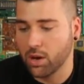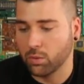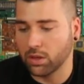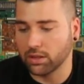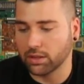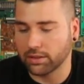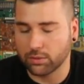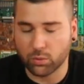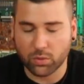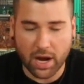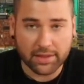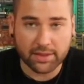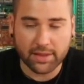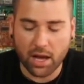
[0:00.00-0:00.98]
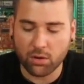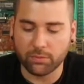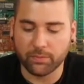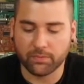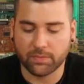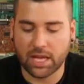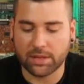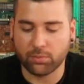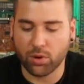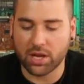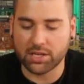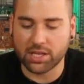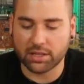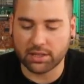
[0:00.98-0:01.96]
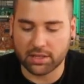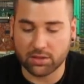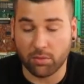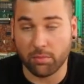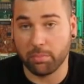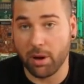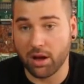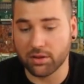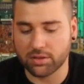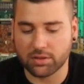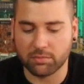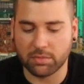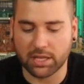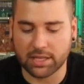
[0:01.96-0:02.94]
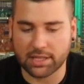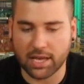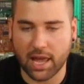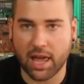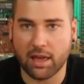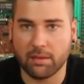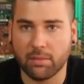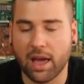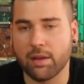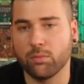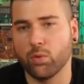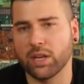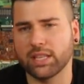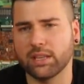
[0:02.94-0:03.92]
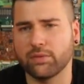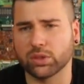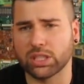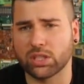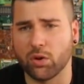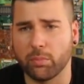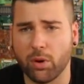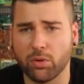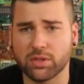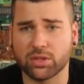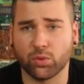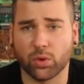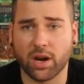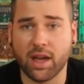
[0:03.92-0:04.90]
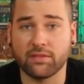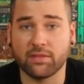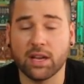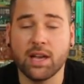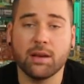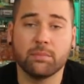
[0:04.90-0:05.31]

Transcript: Well, right now that project is on pause because I am waiting for the components to arrive,